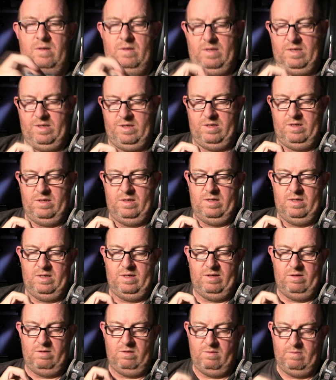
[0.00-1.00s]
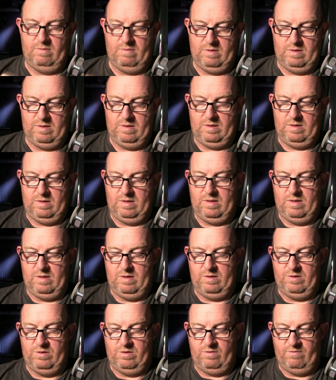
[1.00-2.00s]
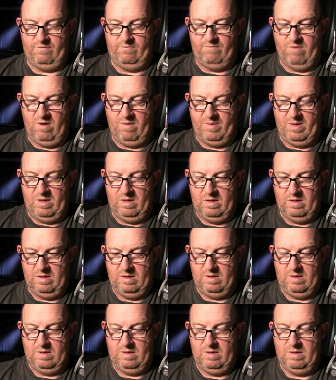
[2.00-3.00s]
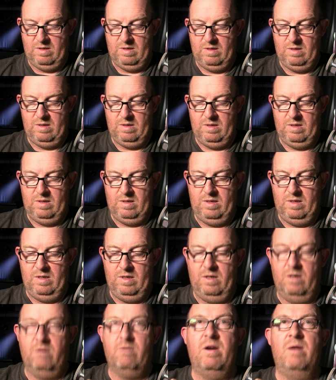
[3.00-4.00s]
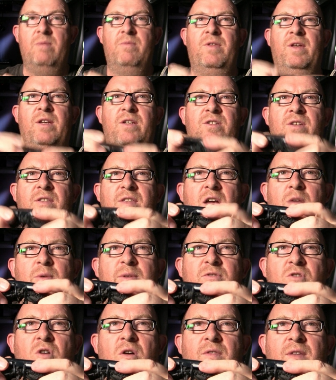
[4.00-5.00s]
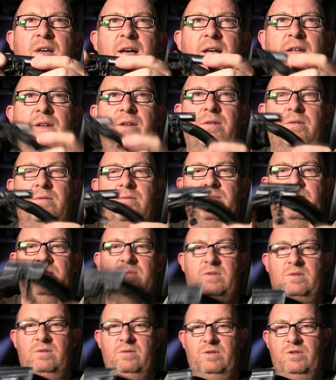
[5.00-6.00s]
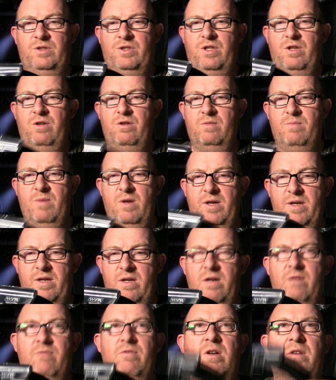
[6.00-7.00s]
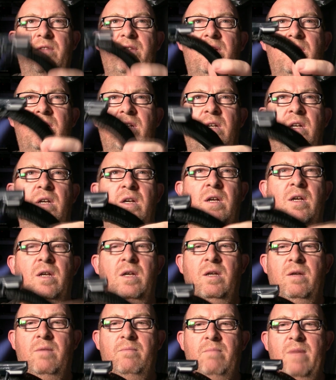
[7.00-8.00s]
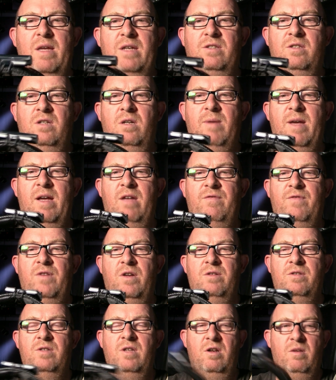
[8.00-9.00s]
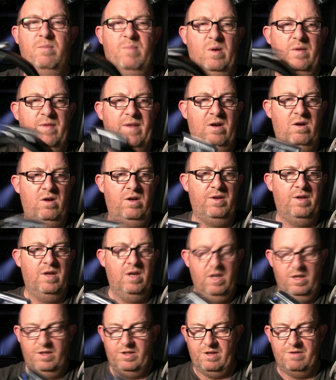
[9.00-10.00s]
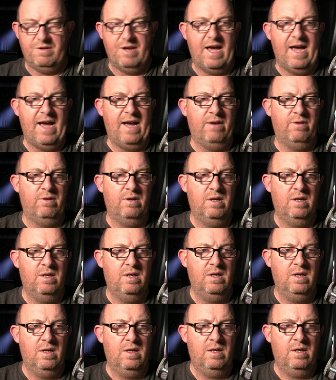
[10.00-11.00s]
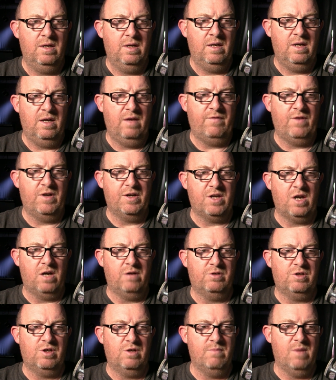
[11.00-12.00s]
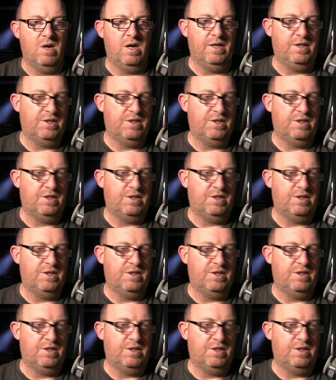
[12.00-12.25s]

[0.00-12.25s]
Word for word: There's a, a little sort of rubber grip thing. So there we've got that. Excuse my uh, rather messed up headphones. And I put that on. So now, if I go to my